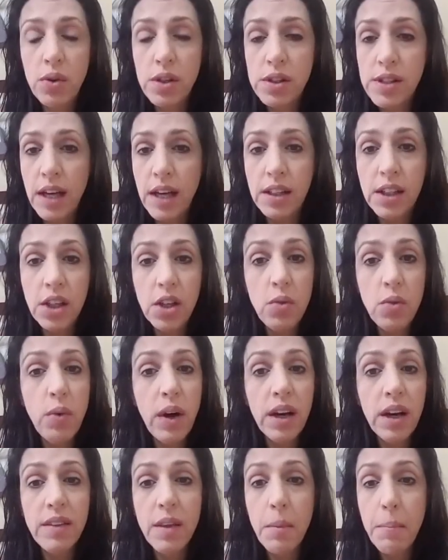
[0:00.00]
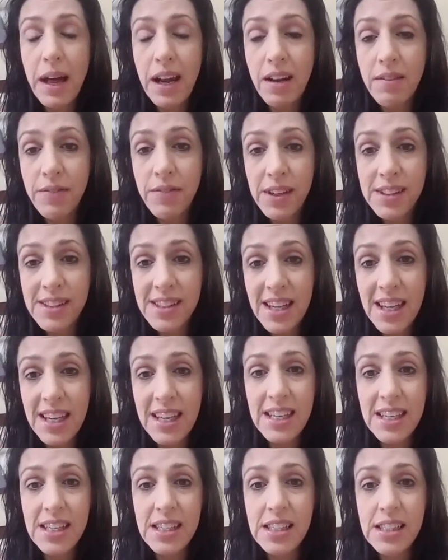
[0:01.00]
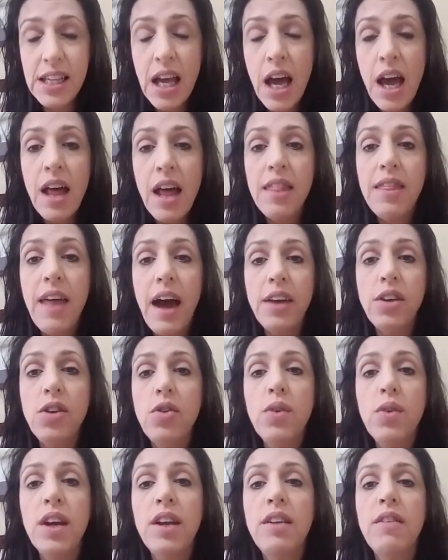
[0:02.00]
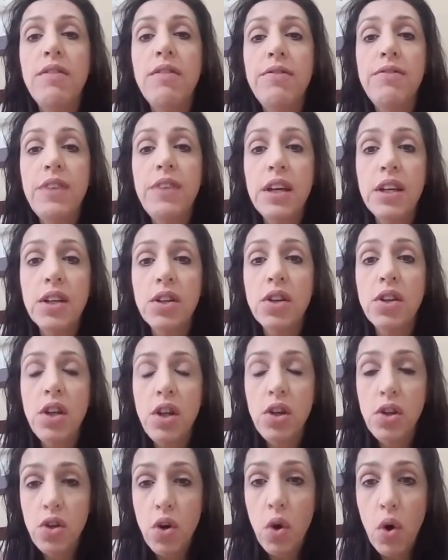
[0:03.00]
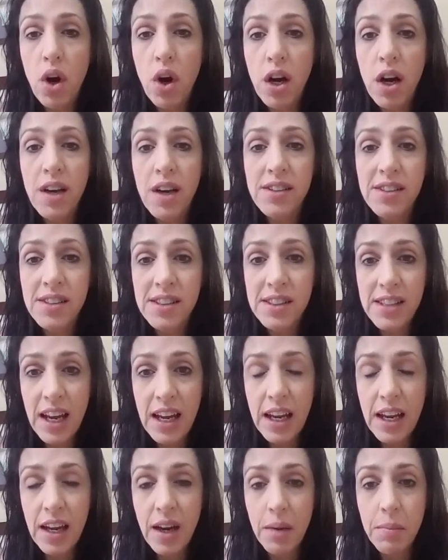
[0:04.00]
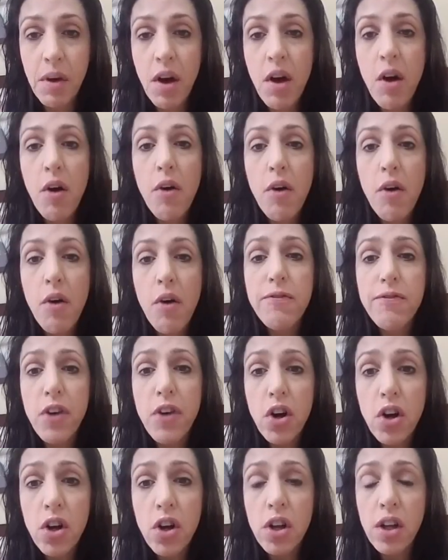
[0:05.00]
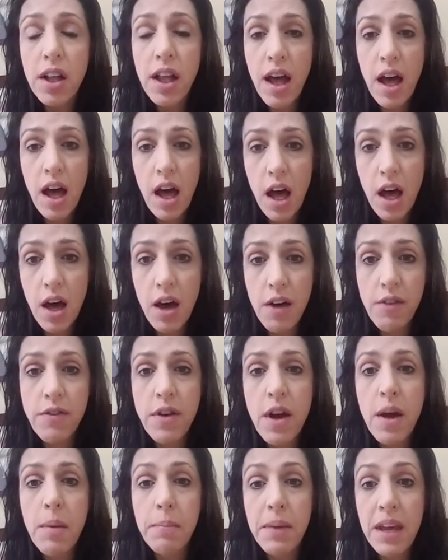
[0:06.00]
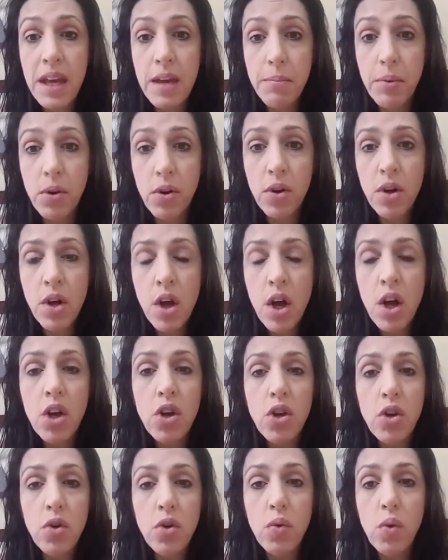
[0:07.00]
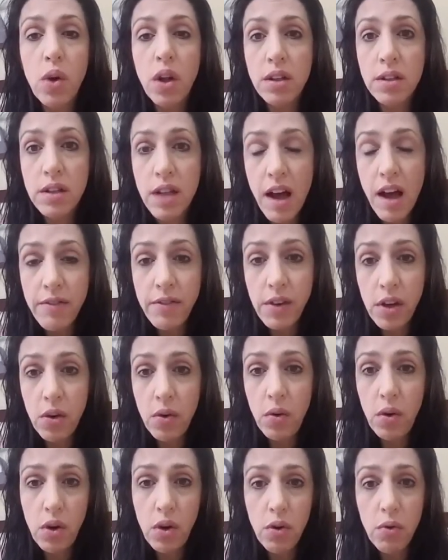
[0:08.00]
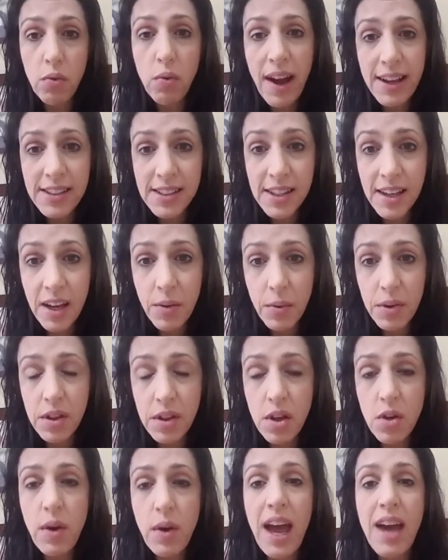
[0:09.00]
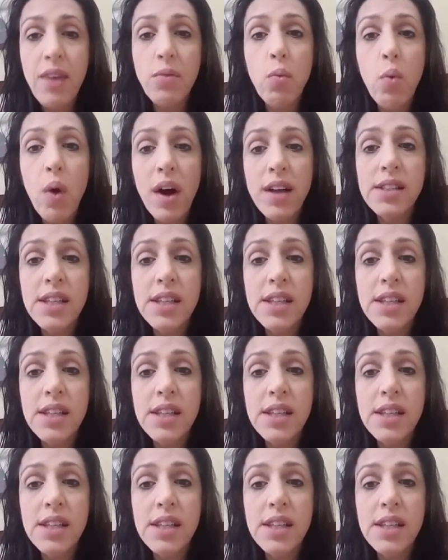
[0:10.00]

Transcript: telling you one of the benefits is that you can fill your stadium full of people who love you, who resonate with you, and want